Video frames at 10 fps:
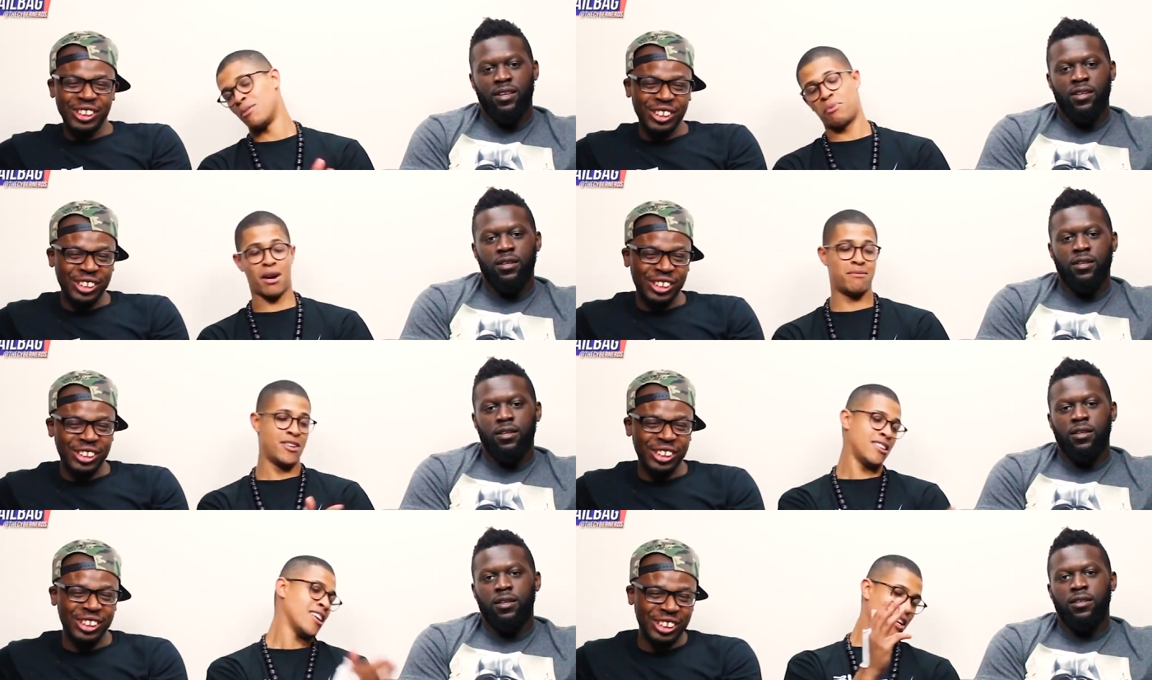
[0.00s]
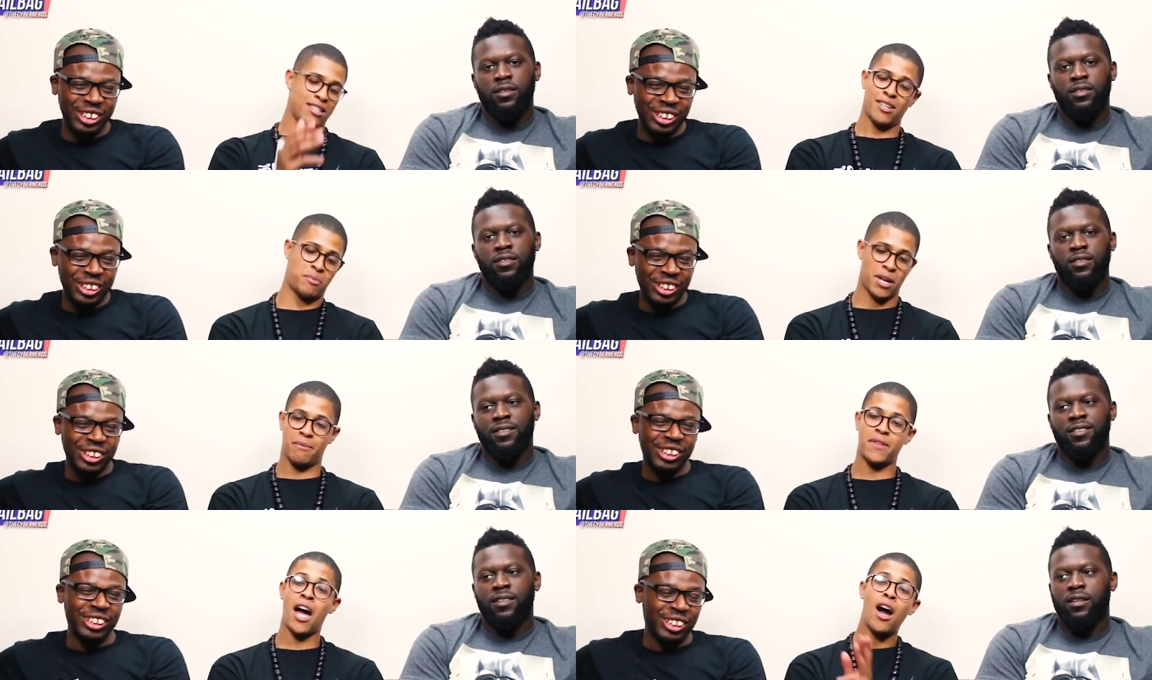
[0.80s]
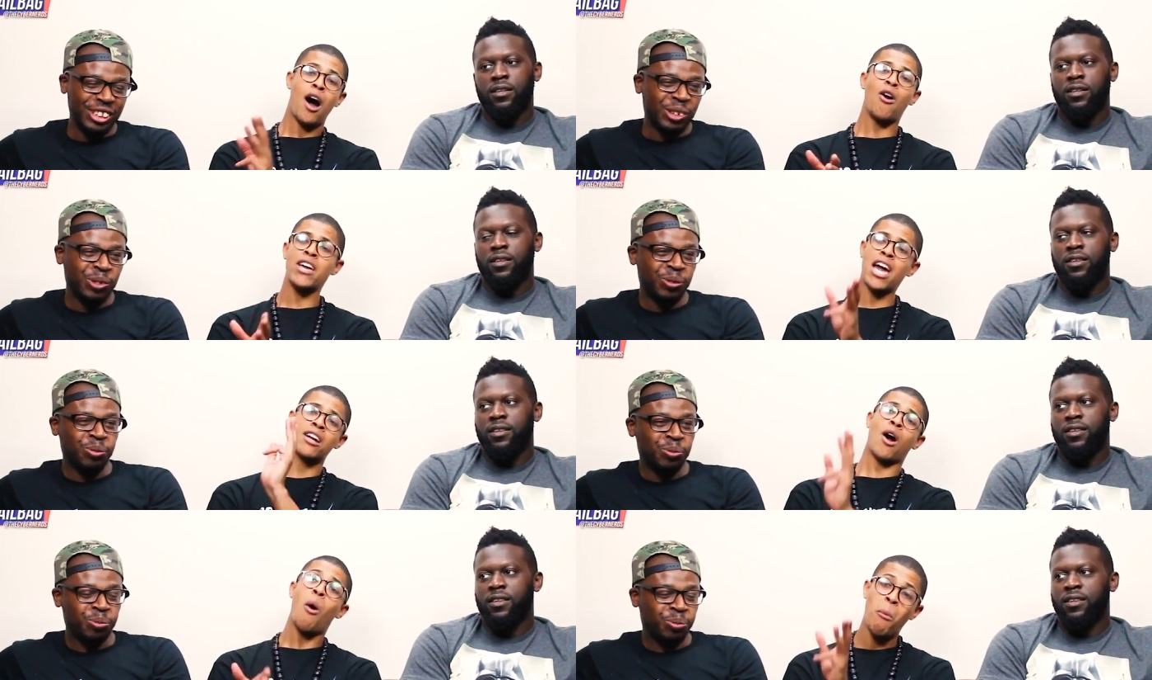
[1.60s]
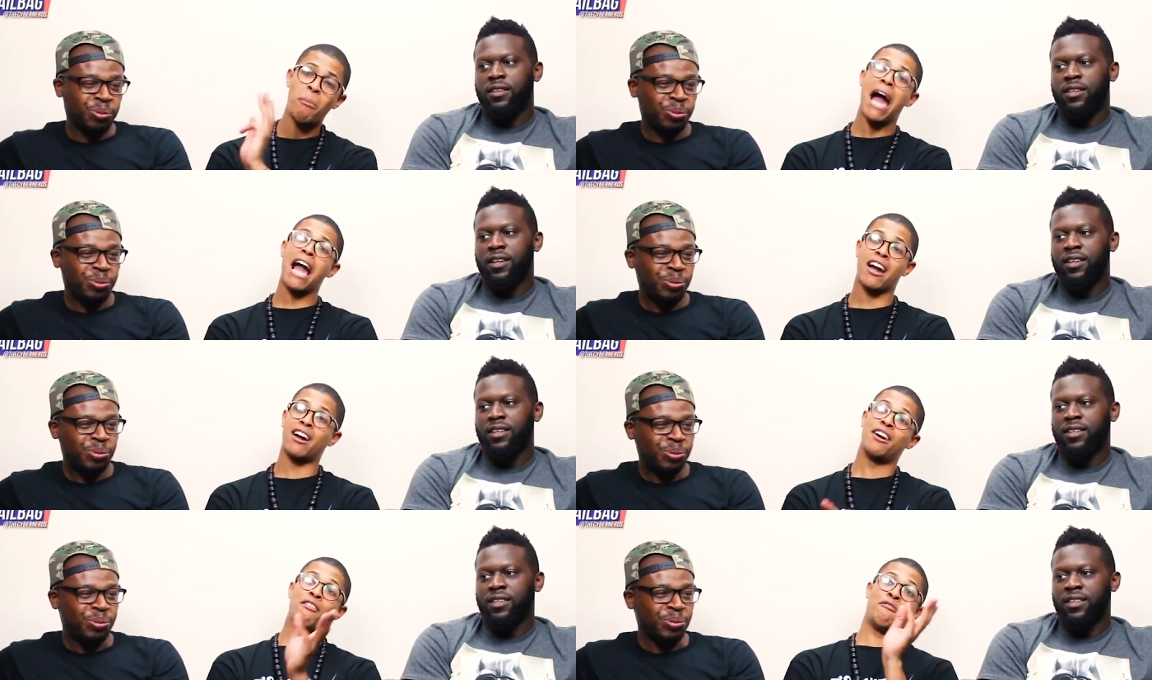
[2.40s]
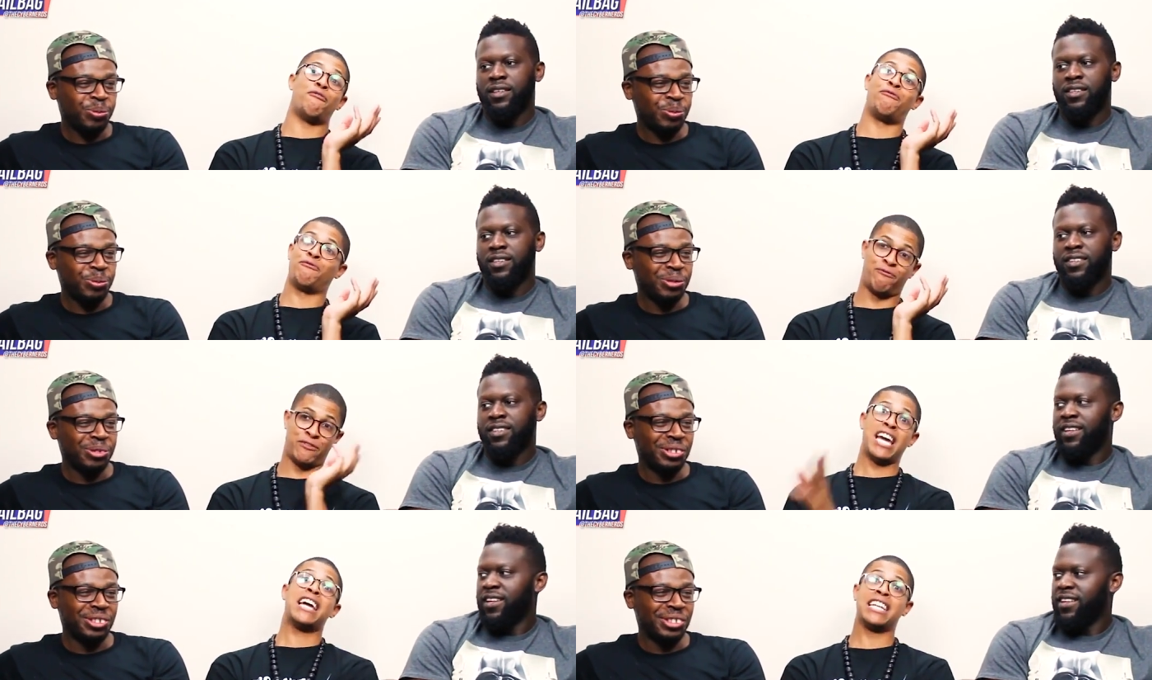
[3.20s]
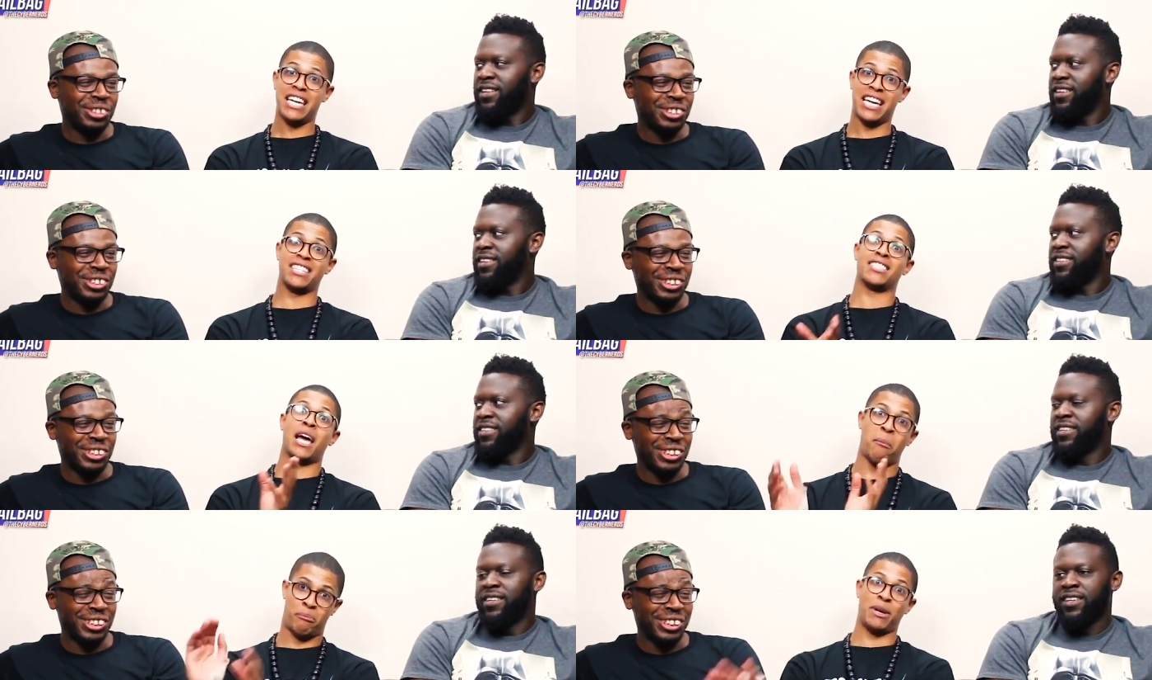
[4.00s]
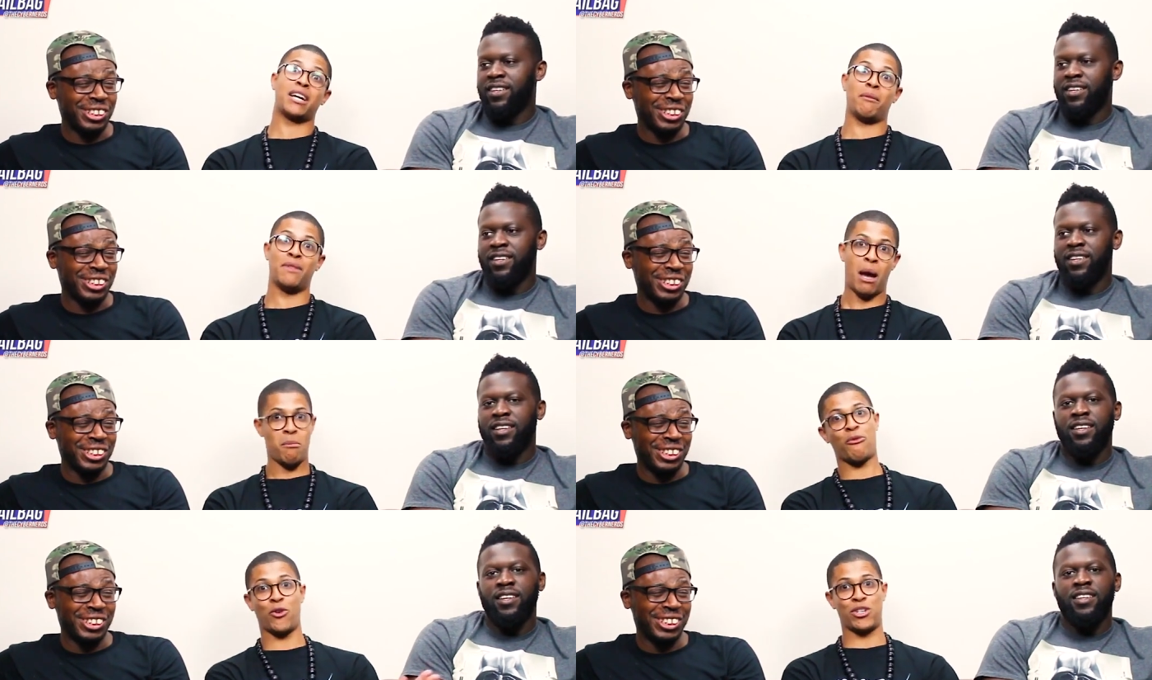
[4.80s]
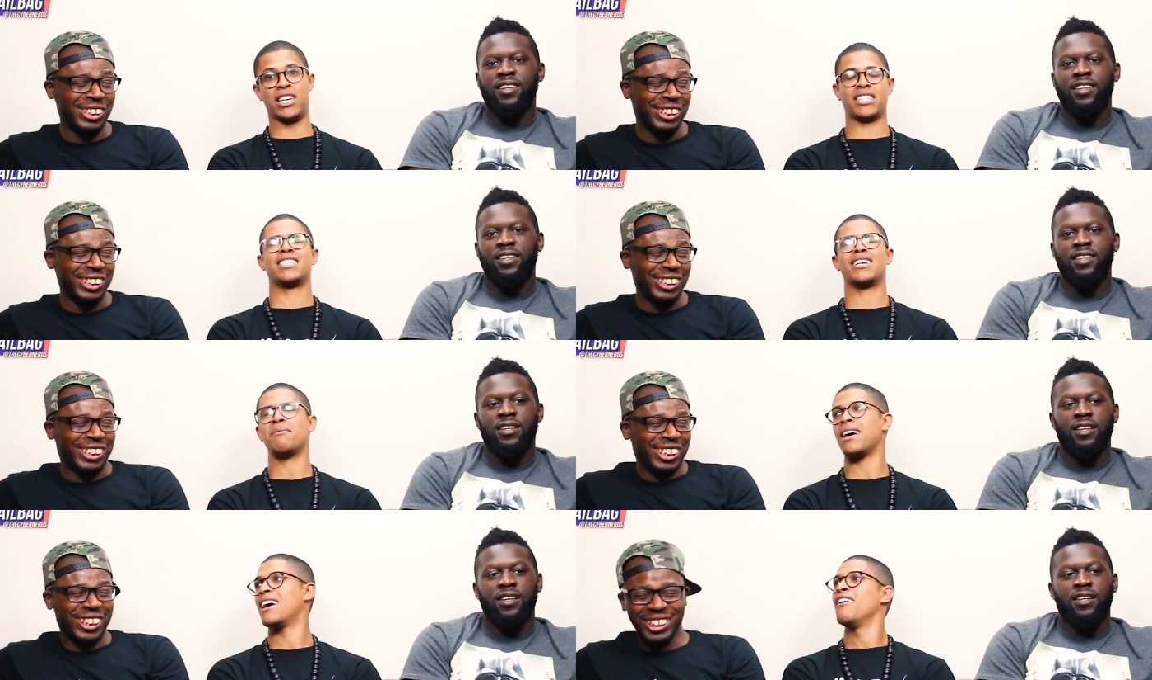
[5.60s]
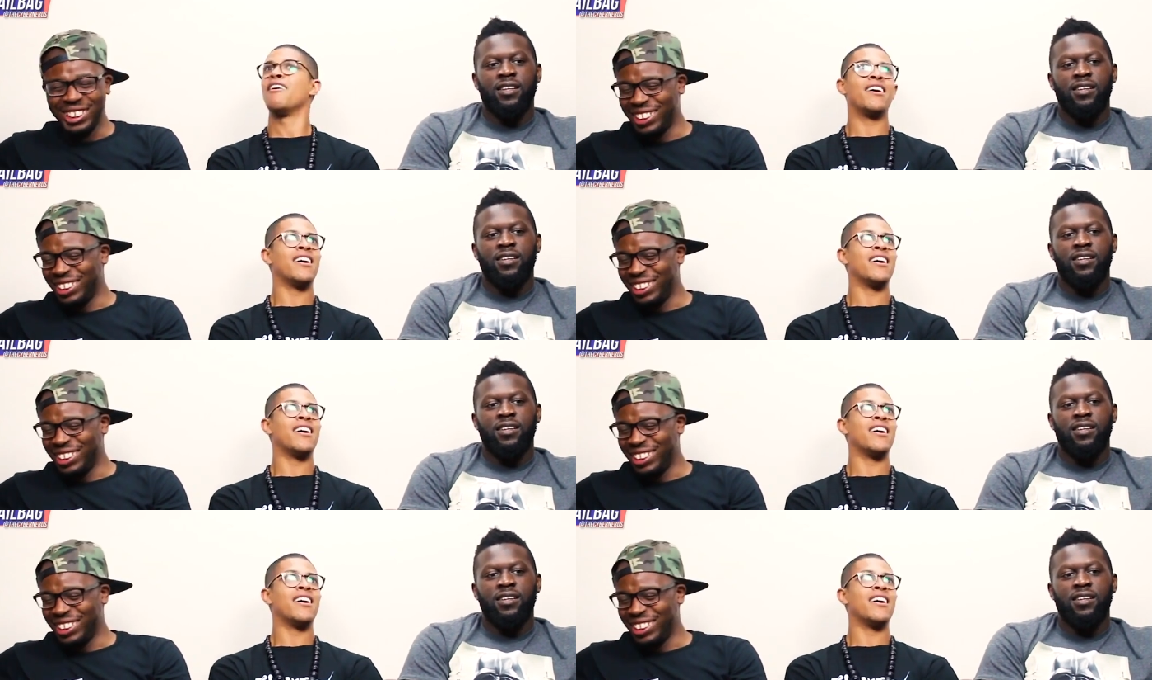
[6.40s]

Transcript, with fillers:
Speaker 1: you need to pick up this, you need to pick up that. Oh yeah, go back 10 years and pick up that before you get to this. I'm like,